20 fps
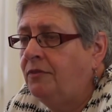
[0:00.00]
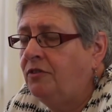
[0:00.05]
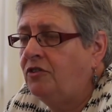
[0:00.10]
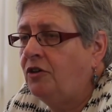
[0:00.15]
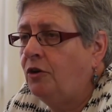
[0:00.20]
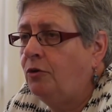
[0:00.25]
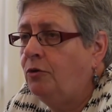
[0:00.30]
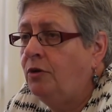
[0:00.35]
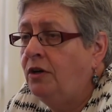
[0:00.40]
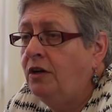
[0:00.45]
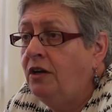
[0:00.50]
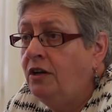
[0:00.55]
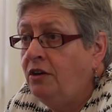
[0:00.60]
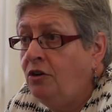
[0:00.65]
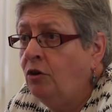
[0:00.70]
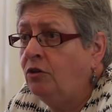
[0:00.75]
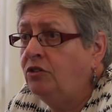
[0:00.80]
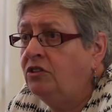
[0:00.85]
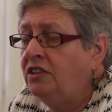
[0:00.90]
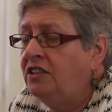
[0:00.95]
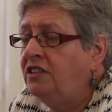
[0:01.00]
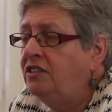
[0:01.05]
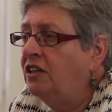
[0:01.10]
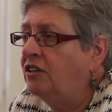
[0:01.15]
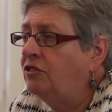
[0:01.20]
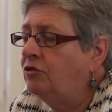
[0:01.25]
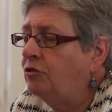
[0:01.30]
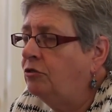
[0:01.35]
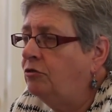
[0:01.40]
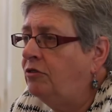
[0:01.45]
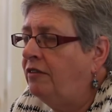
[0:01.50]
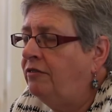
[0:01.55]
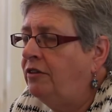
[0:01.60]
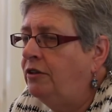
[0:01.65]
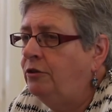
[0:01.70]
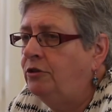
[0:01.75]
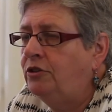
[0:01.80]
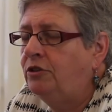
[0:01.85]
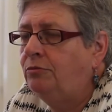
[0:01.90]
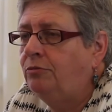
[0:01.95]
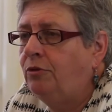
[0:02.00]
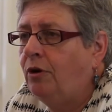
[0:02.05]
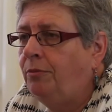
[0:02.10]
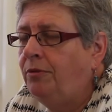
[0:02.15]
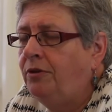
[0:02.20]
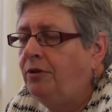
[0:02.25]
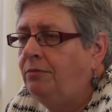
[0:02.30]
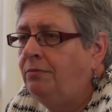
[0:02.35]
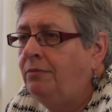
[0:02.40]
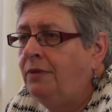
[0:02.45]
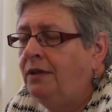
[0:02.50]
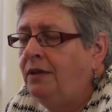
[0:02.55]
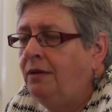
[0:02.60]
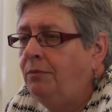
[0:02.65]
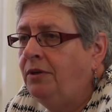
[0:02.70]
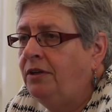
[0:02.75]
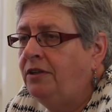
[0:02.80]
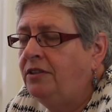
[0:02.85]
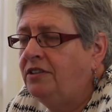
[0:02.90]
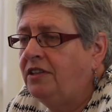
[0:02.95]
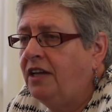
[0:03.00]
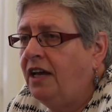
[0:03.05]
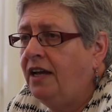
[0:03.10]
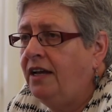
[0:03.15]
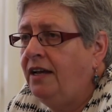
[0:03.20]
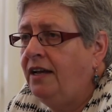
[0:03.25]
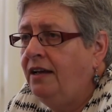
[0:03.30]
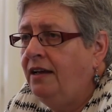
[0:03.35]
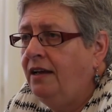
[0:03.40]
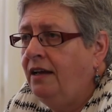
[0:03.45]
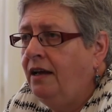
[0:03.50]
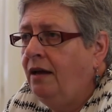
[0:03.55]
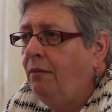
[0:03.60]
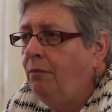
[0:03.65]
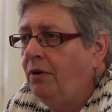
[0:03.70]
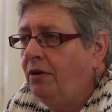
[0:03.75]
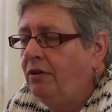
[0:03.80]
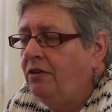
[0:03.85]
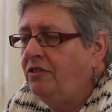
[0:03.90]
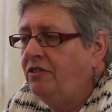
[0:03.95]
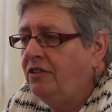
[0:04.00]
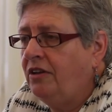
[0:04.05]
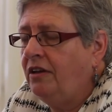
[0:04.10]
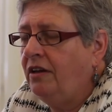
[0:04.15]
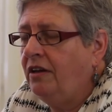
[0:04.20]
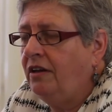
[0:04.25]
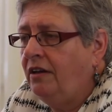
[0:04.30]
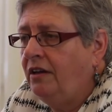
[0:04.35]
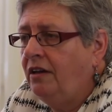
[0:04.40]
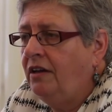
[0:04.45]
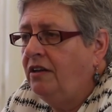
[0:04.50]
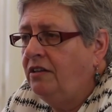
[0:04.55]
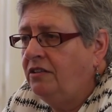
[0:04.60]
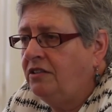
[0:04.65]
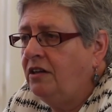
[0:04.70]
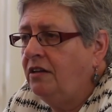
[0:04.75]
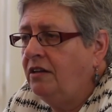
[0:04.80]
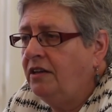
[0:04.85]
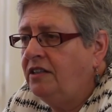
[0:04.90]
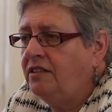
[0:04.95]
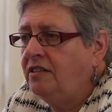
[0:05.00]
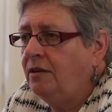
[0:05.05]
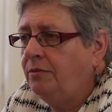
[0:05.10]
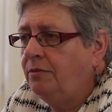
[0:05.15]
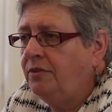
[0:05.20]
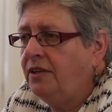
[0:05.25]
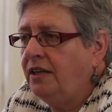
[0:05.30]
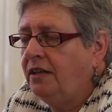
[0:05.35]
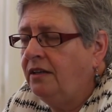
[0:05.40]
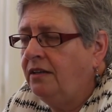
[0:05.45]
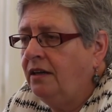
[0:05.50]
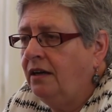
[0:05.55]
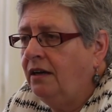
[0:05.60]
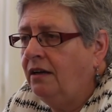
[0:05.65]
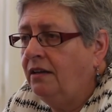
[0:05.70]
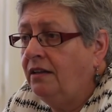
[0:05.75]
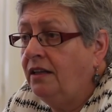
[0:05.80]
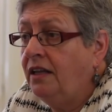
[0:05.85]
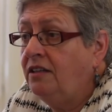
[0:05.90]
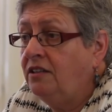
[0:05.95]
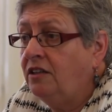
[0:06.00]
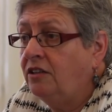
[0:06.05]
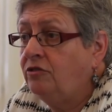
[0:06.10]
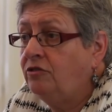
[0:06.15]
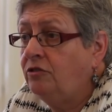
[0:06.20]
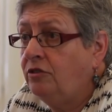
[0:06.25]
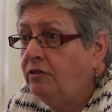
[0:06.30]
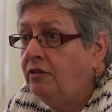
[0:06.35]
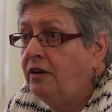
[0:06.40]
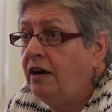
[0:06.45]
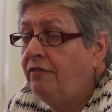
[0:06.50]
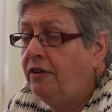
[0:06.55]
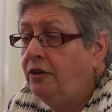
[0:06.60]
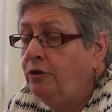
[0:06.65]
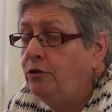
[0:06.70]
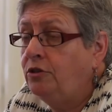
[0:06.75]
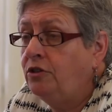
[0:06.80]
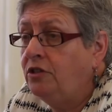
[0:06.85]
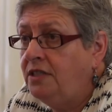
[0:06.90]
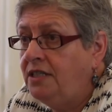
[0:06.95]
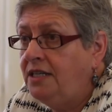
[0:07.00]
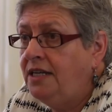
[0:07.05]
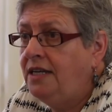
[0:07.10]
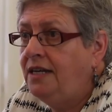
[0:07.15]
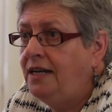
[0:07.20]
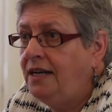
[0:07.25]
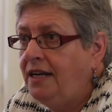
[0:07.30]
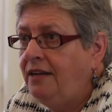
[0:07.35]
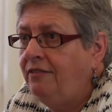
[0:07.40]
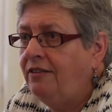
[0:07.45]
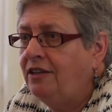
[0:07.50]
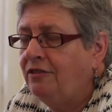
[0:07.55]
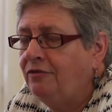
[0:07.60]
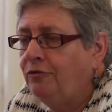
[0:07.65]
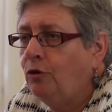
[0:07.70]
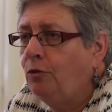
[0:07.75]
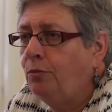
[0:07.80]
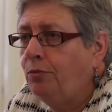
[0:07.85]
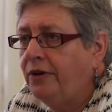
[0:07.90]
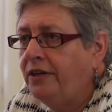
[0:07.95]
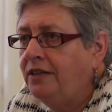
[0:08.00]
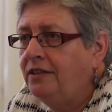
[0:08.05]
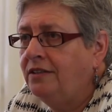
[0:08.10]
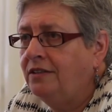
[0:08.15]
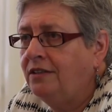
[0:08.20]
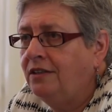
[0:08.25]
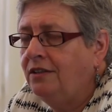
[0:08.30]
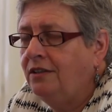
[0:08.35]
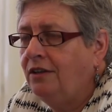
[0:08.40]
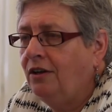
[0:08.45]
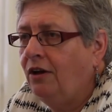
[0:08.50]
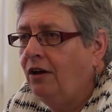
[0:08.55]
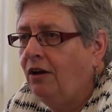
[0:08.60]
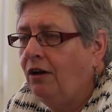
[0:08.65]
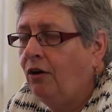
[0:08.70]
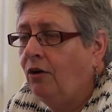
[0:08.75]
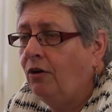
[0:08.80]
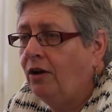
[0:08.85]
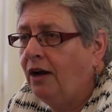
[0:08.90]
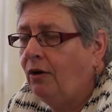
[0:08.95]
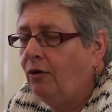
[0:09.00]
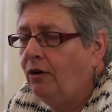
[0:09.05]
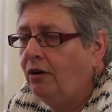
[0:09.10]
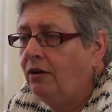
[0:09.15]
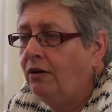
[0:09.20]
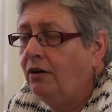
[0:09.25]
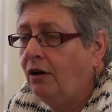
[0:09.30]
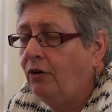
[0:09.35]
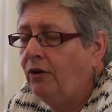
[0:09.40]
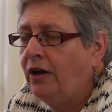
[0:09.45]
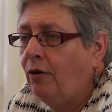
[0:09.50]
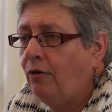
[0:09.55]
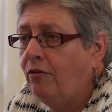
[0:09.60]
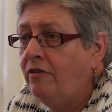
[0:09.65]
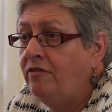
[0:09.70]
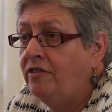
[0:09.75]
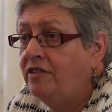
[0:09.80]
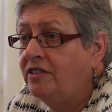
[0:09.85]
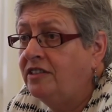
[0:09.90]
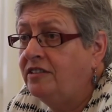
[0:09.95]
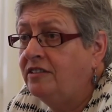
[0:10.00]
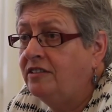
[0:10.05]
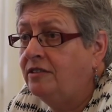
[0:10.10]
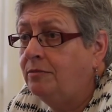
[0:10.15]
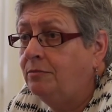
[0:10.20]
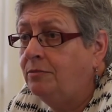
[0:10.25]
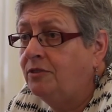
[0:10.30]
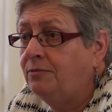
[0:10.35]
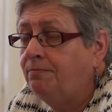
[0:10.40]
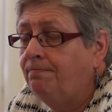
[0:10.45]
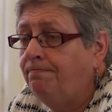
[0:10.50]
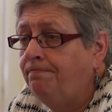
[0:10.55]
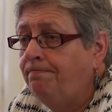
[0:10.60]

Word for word: So not an Industrial Revolution problem per se, but uh, certainly something uh, the Industrial Revolution did leave its footprint uh, on our, on our river systems.